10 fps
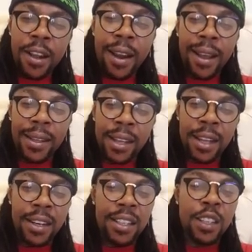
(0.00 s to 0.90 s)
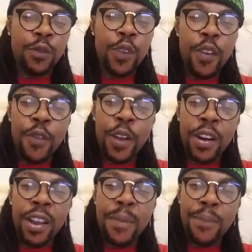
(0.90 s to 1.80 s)
Like I said, this is very,
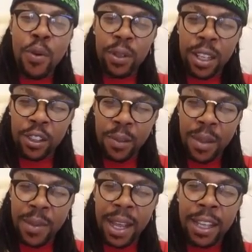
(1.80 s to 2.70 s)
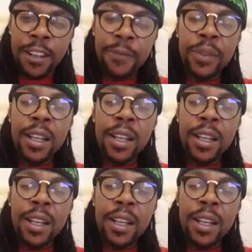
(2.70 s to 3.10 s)
very important to me because